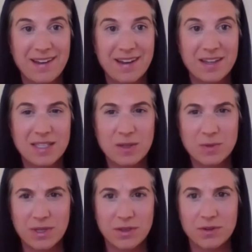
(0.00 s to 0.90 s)
because that
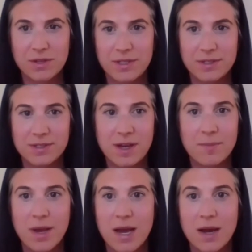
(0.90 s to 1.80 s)
was like 30
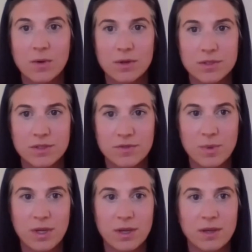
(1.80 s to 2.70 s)
some hours of
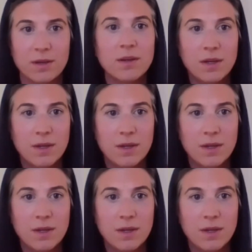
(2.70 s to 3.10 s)
being